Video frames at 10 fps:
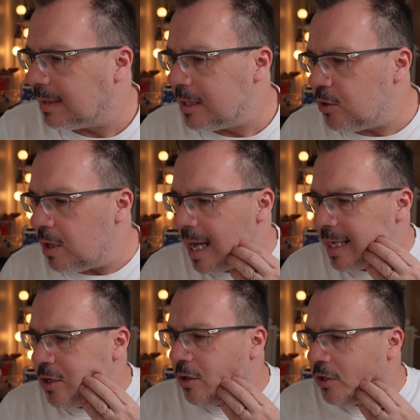
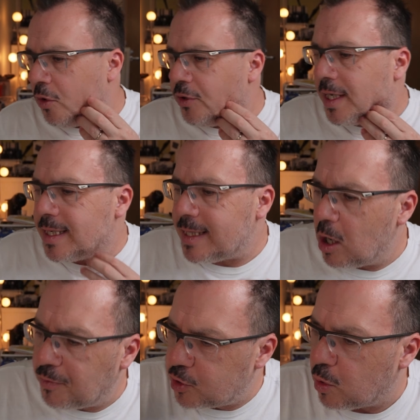You can see
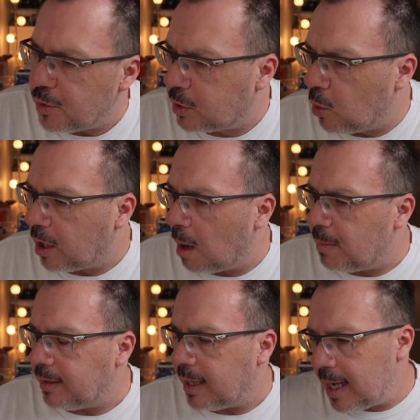all the drones going up
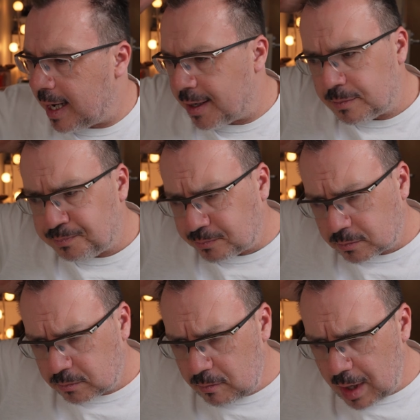in the air,
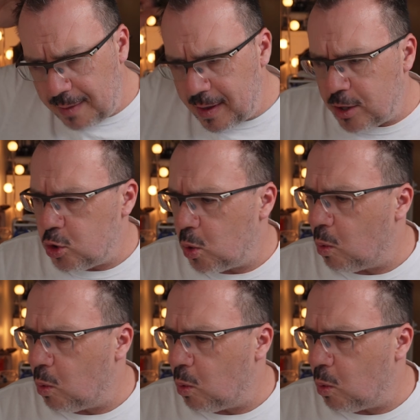and then